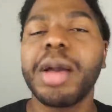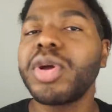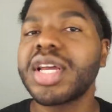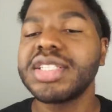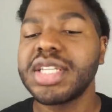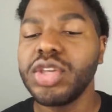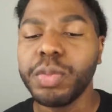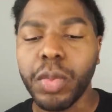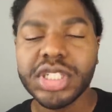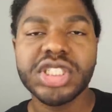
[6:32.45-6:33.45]
I'm gonna
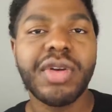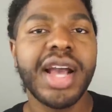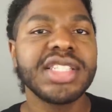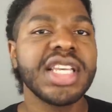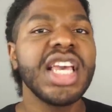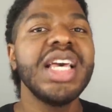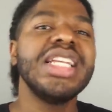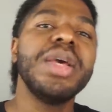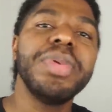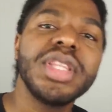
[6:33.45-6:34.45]
continue moisturizing,
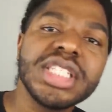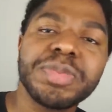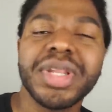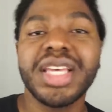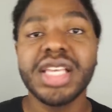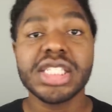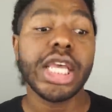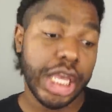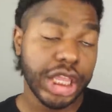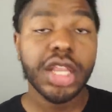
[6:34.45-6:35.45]
nipping these split ends
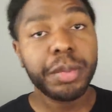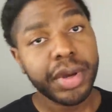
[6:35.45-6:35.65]
in the